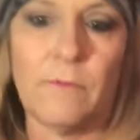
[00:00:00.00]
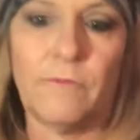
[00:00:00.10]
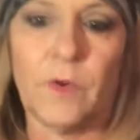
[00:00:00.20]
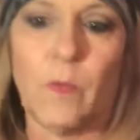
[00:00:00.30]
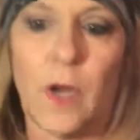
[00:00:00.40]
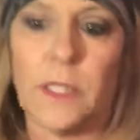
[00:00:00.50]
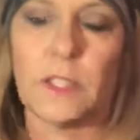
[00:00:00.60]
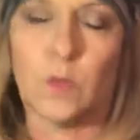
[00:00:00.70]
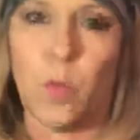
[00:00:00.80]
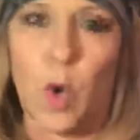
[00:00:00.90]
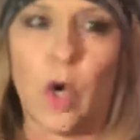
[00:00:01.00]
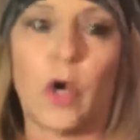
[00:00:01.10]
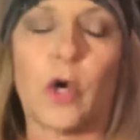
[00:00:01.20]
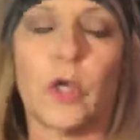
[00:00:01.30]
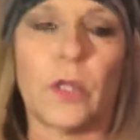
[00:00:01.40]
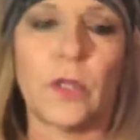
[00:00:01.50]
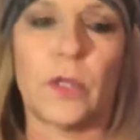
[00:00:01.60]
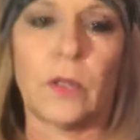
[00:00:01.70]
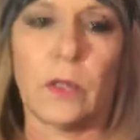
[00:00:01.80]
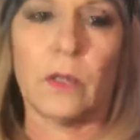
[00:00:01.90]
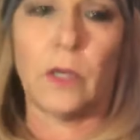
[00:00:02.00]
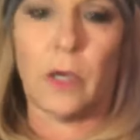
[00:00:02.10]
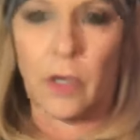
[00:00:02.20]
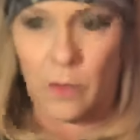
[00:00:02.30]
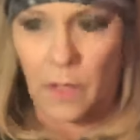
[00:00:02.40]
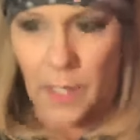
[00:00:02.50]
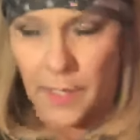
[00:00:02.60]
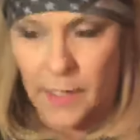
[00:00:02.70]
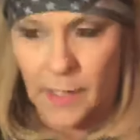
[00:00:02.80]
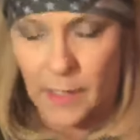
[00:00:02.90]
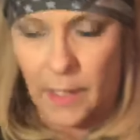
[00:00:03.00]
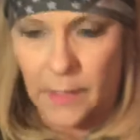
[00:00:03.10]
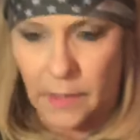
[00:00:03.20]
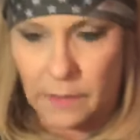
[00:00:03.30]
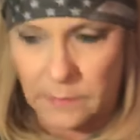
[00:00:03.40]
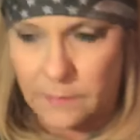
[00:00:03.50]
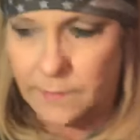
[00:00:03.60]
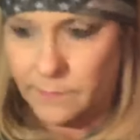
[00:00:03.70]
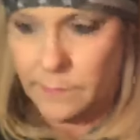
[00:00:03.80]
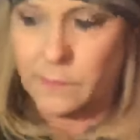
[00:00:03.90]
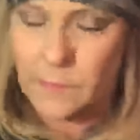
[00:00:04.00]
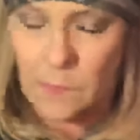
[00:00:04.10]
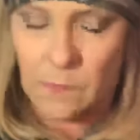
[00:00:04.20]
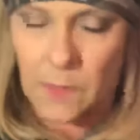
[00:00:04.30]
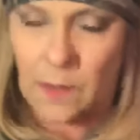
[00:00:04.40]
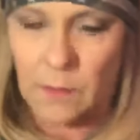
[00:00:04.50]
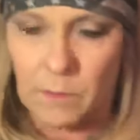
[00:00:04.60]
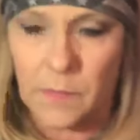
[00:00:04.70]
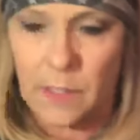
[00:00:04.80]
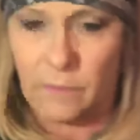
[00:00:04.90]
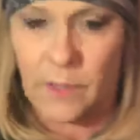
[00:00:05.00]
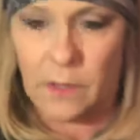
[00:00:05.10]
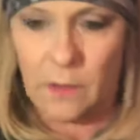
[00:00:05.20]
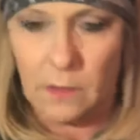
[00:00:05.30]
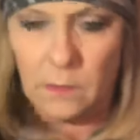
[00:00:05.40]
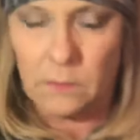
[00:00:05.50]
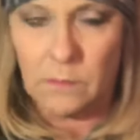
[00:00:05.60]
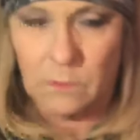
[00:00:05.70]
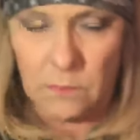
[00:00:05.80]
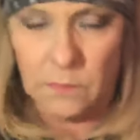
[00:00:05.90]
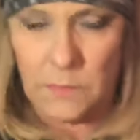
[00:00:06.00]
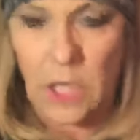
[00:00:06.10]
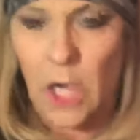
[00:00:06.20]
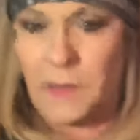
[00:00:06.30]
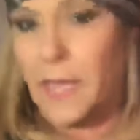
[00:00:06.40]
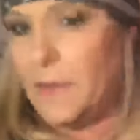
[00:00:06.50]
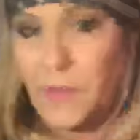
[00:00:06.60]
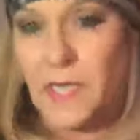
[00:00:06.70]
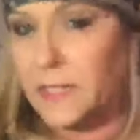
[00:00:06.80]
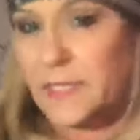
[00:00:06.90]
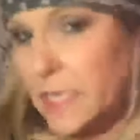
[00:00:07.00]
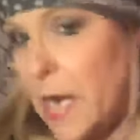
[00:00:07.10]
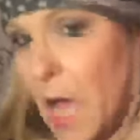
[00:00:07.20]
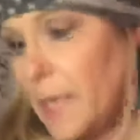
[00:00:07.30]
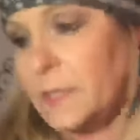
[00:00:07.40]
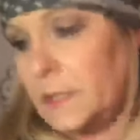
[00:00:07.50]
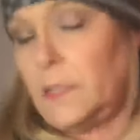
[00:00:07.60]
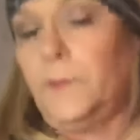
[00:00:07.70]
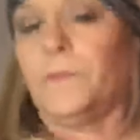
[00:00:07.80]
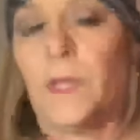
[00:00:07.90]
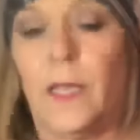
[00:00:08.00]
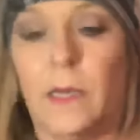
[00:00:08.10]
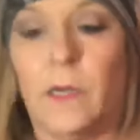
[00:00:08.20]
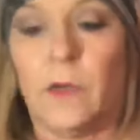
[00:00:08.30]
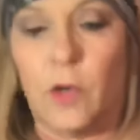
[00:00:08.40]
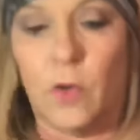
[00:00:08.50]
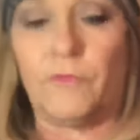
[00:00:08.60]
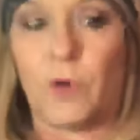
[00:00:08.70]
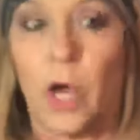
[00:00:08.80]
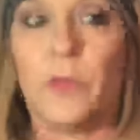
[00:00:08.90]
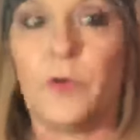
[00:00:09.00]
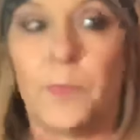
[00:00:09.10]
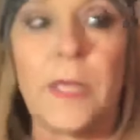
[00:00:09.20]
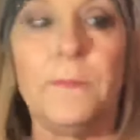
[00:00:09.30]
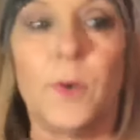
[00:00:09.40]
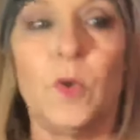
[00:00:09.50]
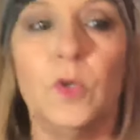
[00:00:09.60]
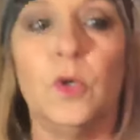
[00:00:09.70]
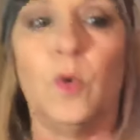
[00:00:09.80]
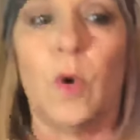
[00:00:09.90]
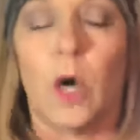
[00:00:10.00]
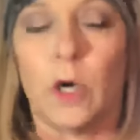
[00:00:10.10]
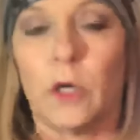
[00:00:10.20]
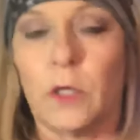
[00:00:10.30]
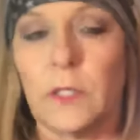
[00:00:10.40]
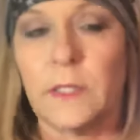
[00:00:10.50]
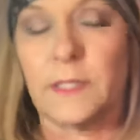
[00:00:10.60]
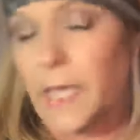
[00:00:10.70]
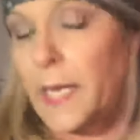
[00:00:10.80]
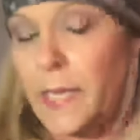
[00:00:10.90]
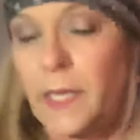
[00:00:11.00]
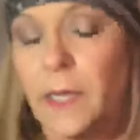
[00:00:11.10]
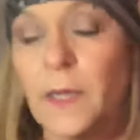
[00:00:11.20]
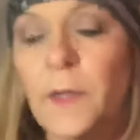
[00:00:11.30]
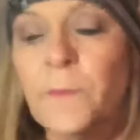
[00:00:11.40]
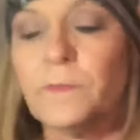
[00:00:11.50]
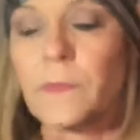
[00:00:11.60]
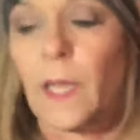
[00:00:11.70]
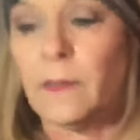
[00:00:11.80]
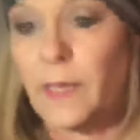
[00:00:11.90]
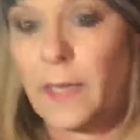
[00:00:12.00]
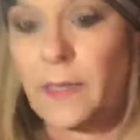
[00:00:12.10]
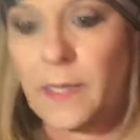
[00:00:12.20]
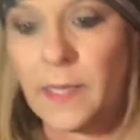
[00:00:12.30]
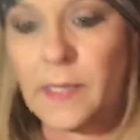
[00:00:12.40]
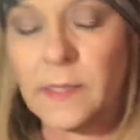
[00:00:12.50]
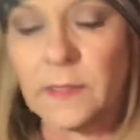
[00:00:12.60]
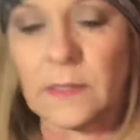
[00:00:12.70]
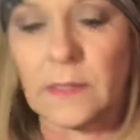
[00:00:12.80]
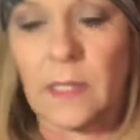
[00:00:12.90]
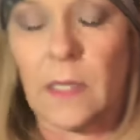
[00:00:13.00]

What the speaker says: for what it's worth, I am giving Todd that it's not. And, for other people who are saying that it is,